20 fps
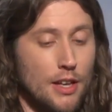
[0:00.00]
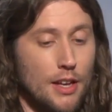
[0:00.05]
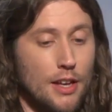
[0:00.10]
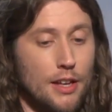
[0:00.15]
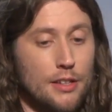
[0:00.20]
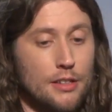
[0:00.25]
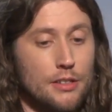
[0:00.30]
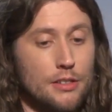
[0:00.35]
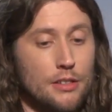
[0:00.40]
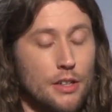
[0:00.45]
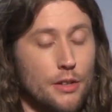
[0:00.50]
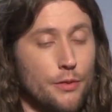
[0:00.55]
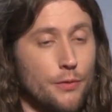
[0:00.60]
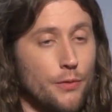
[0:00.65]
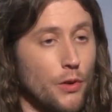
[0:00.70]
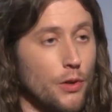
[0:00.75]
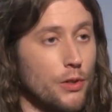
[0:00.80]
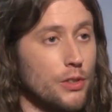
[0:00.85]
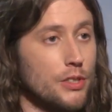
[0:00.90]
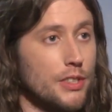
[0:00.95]
and our
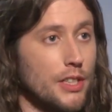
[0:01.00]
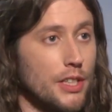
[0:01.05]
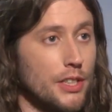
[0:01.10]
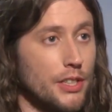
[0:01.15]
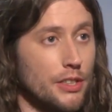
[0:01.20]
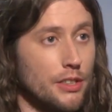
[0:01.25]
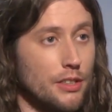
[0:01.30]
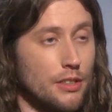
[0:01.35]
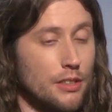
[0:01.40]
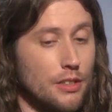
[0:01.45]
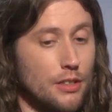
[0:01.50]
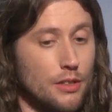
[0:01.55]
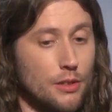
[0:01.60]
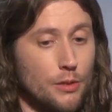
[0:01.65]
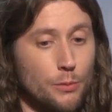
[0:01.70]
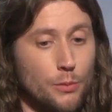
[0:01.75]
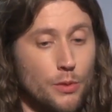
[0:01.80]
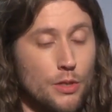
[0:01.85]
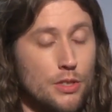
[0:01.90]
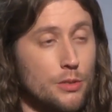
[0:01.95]
first session
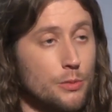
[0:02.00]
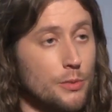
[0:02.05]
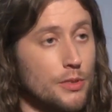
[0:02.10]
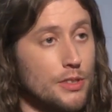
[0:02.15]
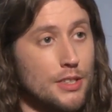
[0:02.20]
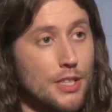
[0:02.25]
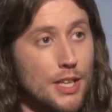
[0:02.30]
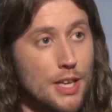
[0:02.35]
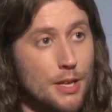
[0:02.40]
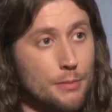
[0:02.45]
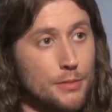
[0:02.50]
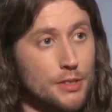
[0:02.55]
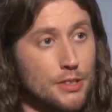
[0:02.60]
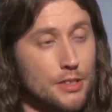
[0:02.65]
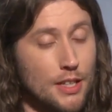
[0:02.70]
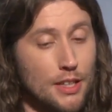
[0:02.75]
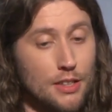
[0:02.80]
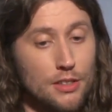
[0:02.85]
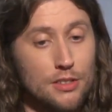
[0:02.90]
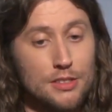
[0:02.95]
was with Thames,
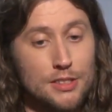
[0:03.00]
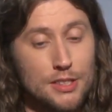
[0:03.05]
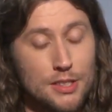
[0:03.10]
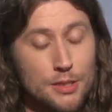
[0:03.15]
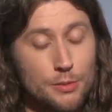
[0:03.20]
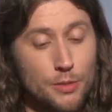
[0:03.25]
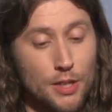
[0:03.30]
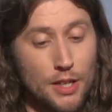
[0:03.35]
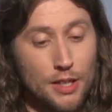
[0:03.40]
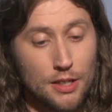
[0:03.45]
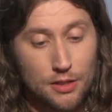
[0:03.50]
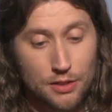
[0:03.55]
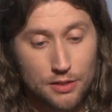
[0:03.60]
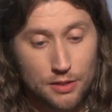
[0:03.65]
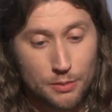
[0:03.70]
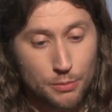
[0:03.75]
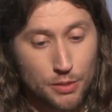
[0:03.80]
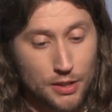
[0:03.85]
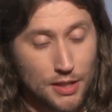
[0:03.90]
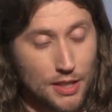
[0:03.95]
and I could see Ryan on
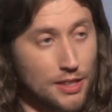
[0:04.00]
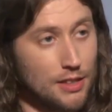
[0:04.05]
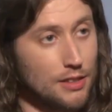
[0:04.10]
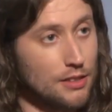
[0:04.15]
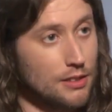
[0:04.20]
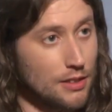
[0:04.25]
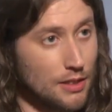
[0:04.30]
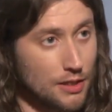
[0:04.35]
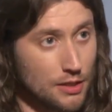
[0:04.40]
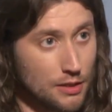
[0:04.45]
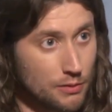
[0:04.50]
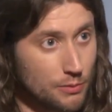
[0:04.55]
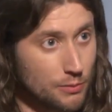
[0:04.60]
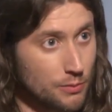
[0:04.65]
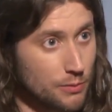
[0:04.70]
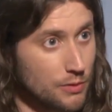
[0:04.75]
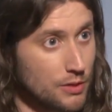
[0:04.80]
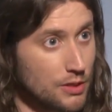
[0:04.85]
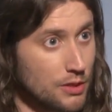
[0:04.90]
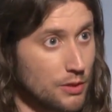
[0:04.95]
the plane, like
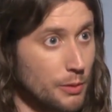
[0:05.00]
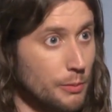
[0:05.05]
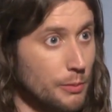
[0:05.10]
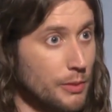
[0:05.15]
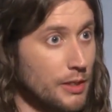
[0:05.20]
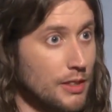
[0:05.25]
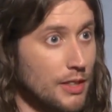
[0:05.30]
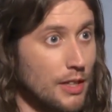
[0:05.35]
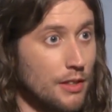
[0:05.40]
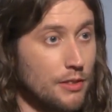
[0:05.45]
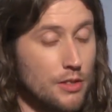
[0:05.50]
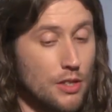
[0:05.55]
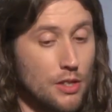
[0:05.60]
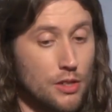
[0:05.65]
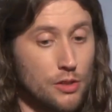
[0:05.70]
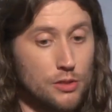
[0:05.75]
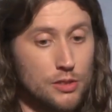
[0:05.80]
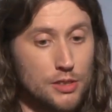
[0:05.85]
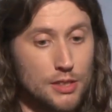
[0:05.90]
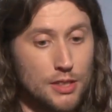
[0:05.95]
scribbling down
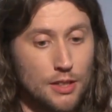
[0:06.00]
notes.